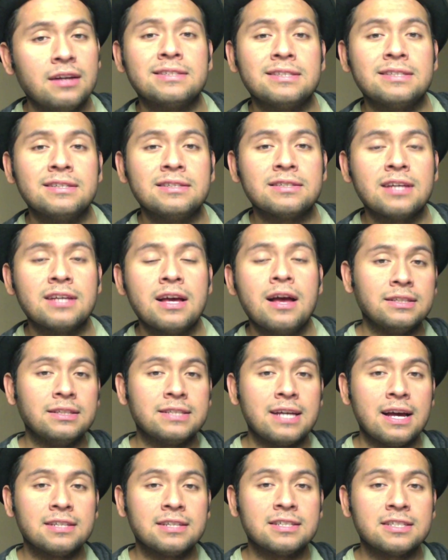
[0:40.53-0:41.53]
dances,
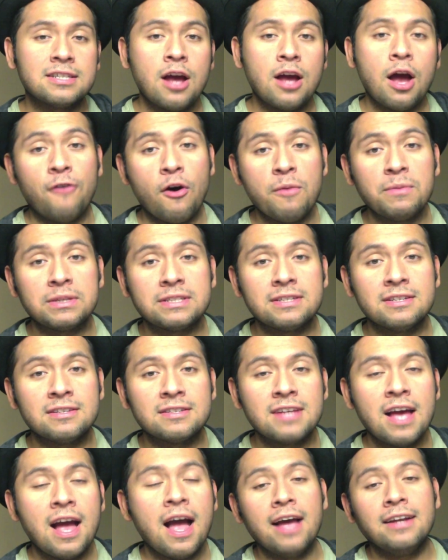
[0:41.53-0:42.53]
contests,
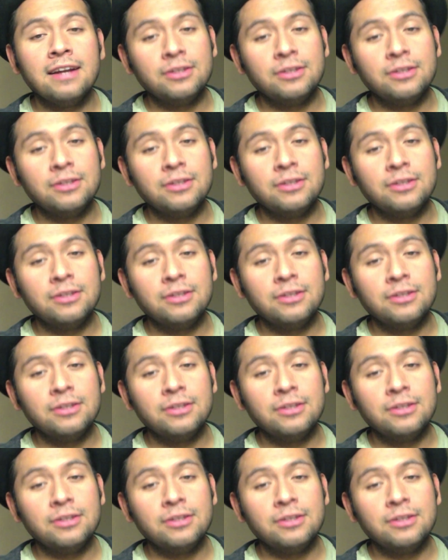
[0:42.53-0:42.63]
performances,